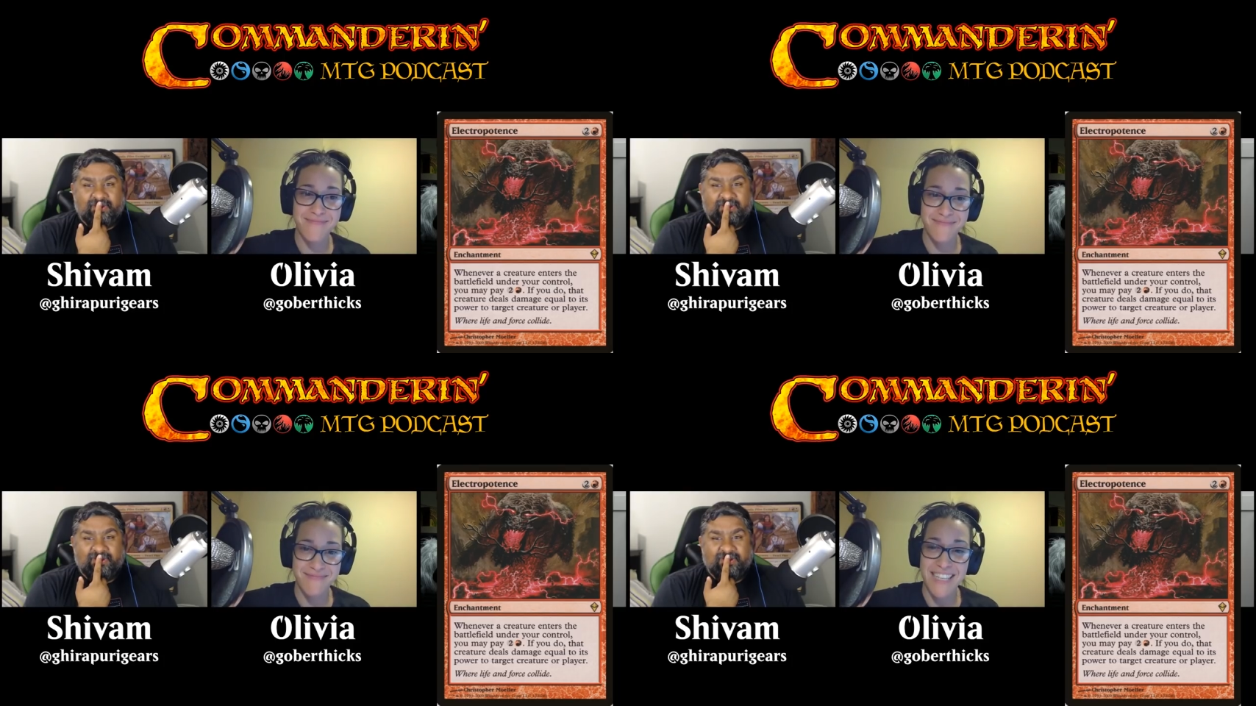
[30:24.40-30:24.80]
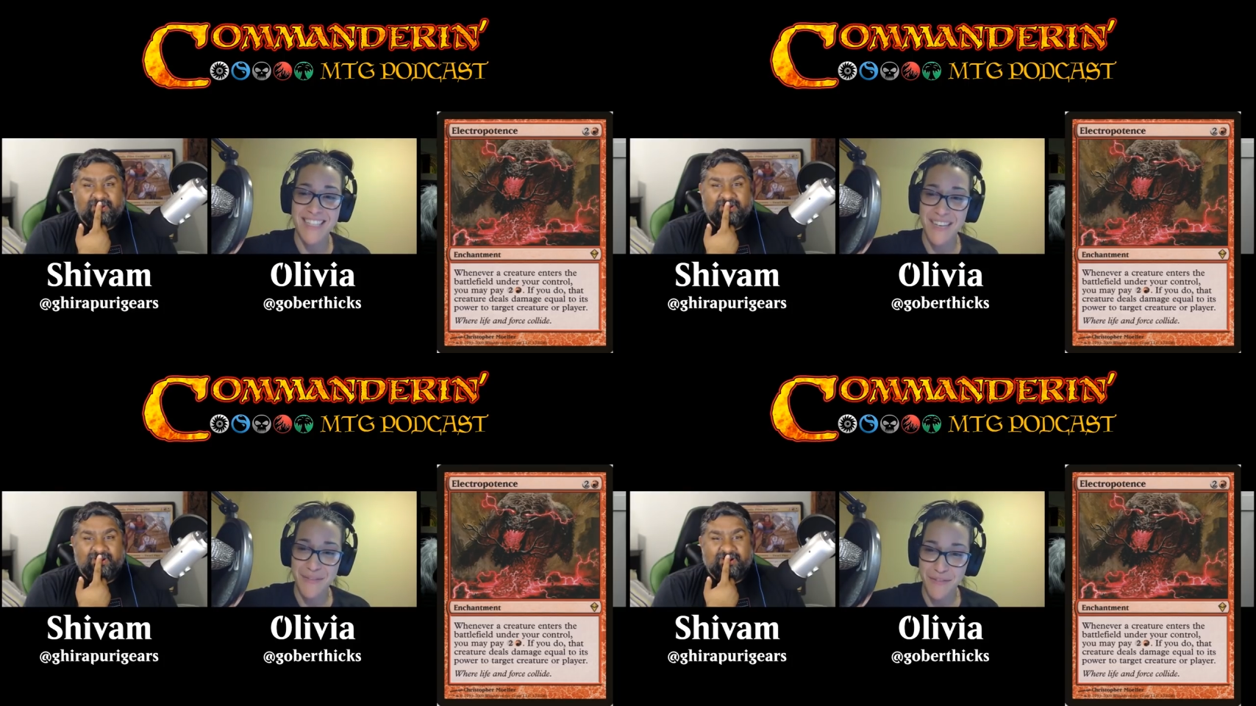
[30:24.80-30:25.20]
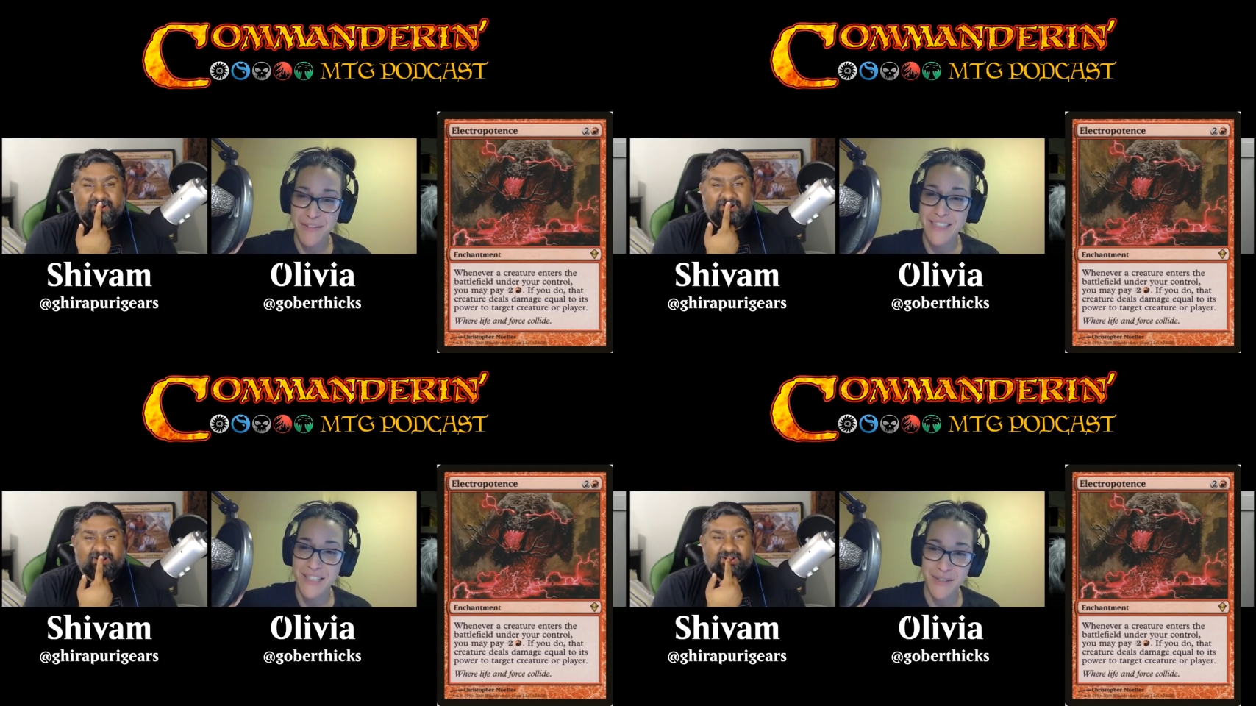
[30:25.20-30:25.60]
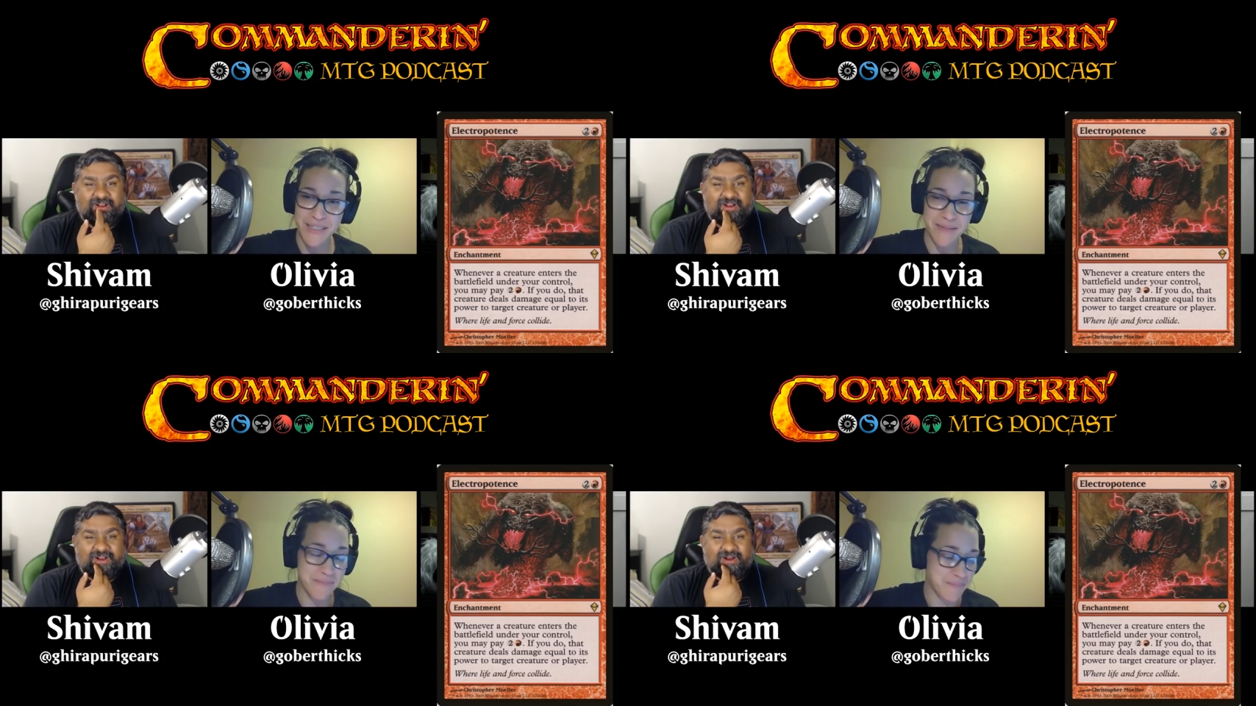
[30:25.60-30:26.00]
Speaker 1: That's enough, in fact, to do it.
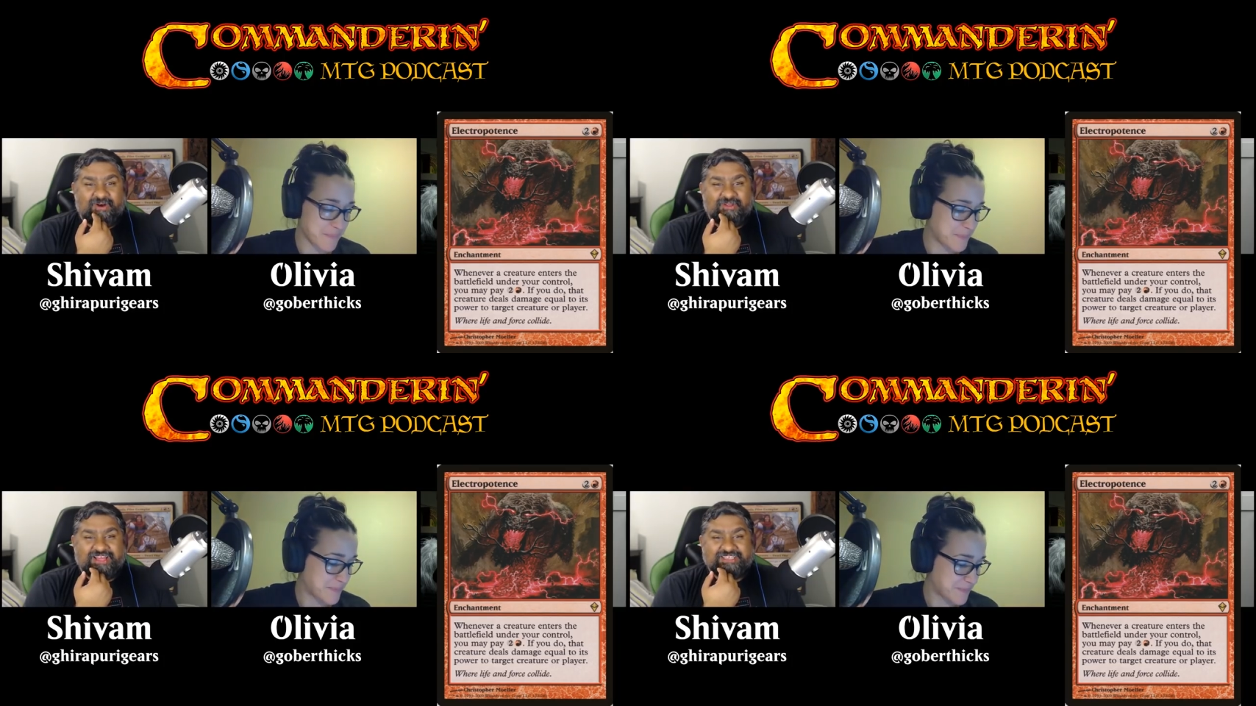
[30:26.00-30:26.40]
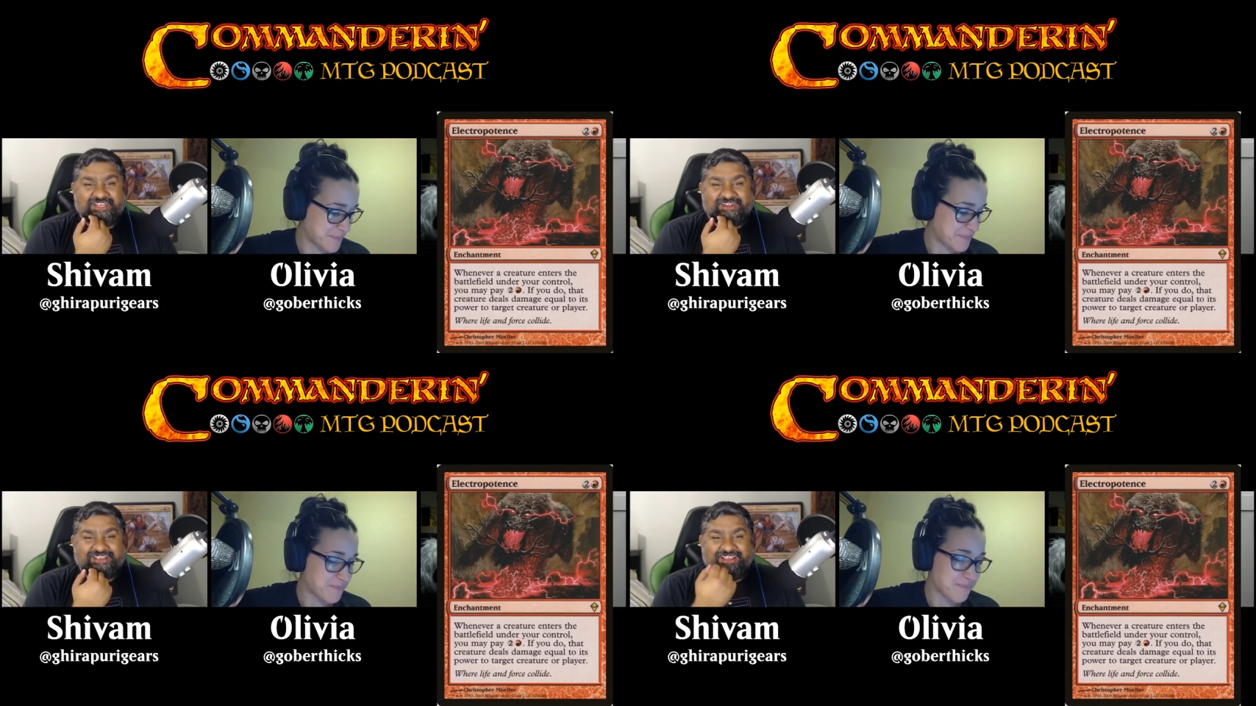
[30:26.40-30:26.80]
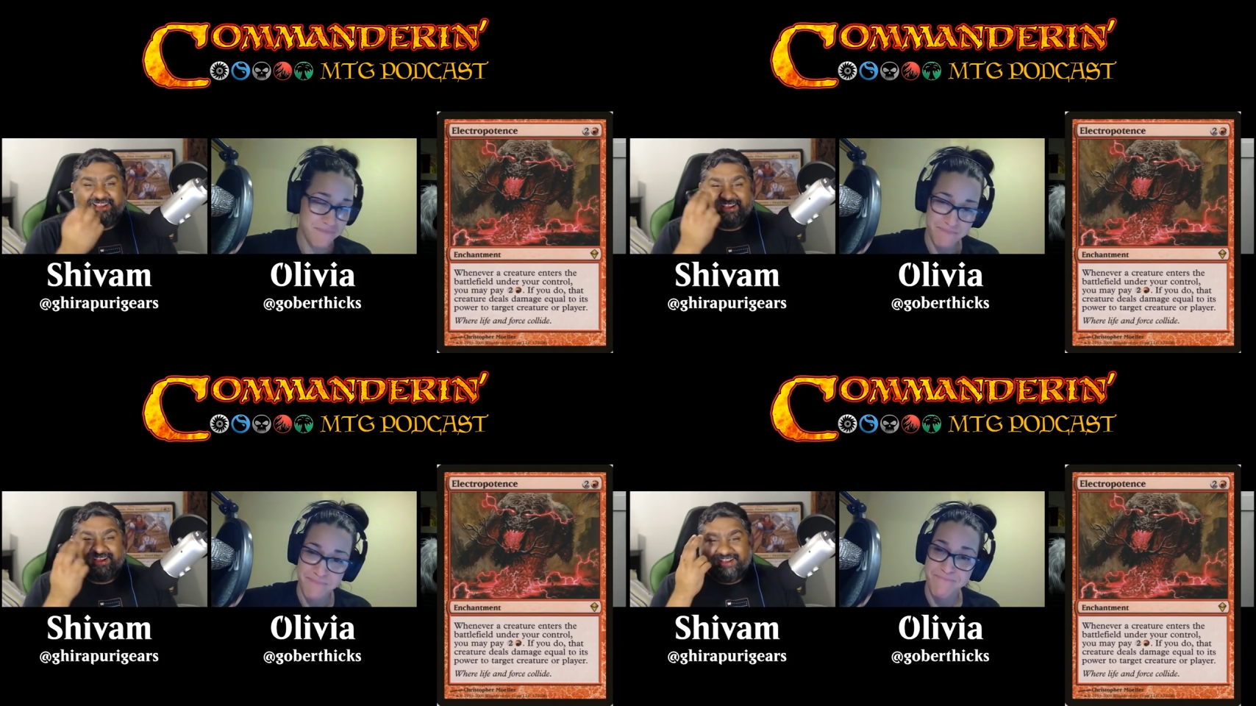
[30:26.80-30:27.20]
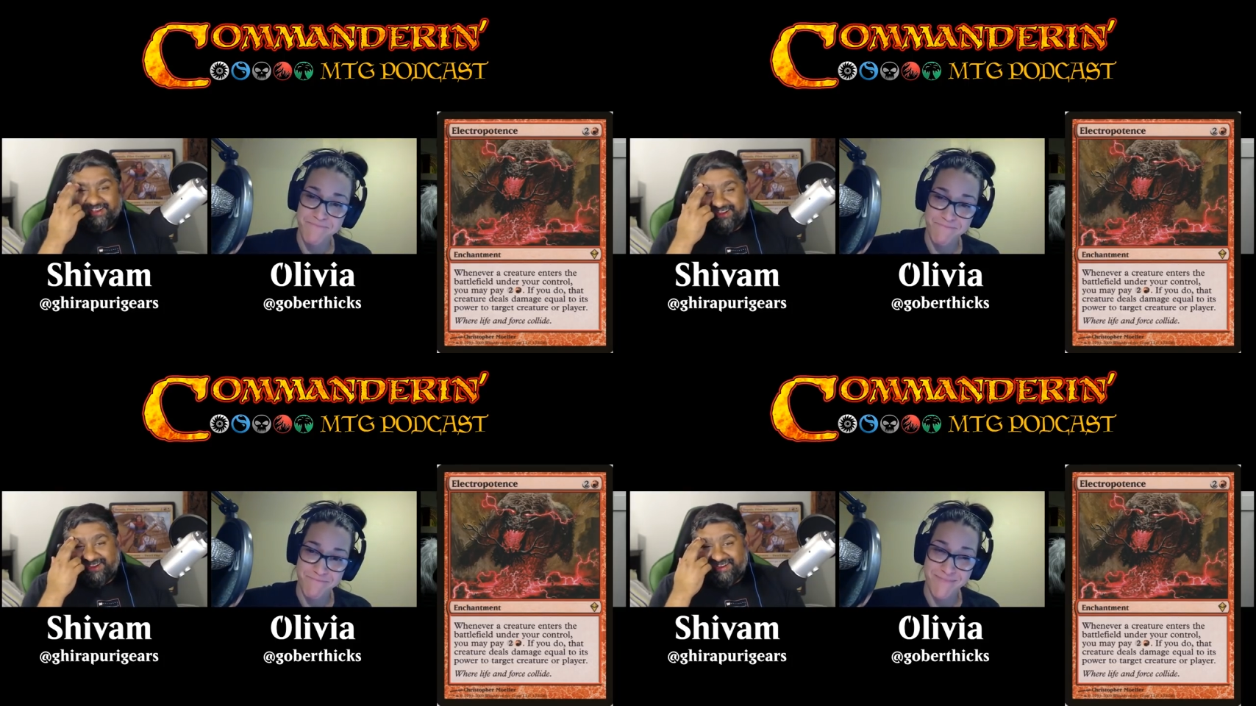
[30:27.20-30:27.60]
Speaker 2: Oh, that's, yucky.
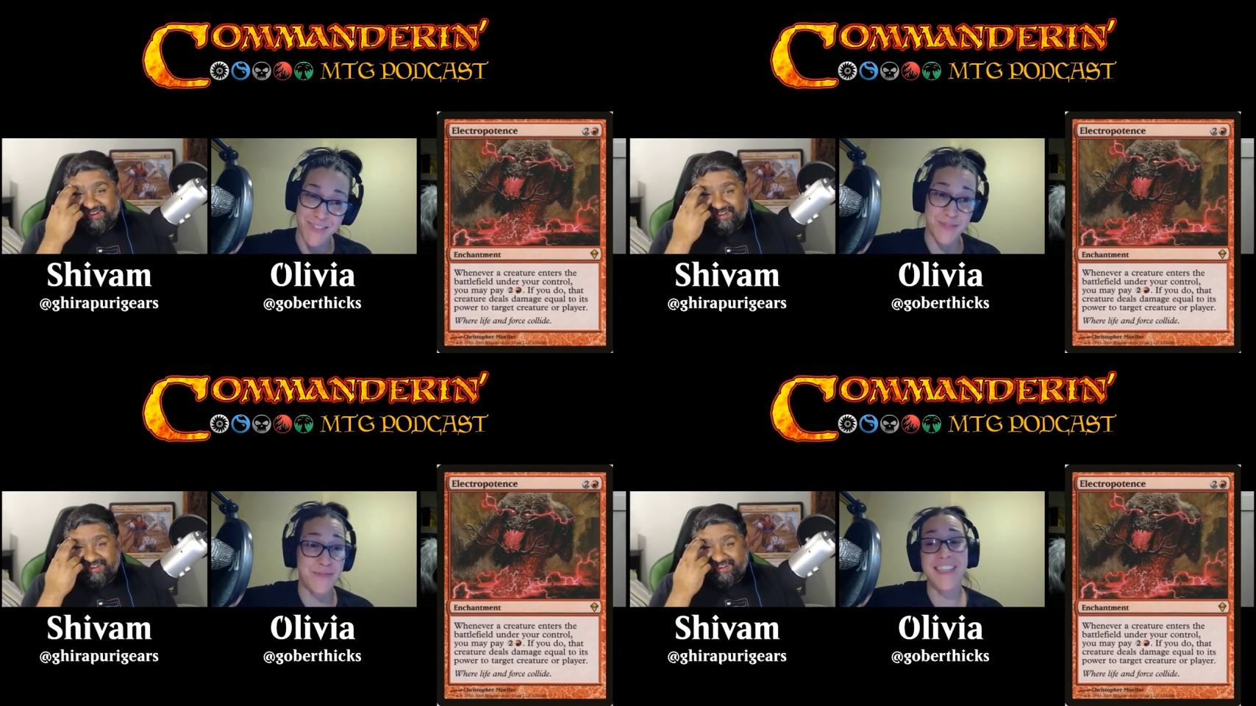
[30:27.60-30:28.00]
That's pretty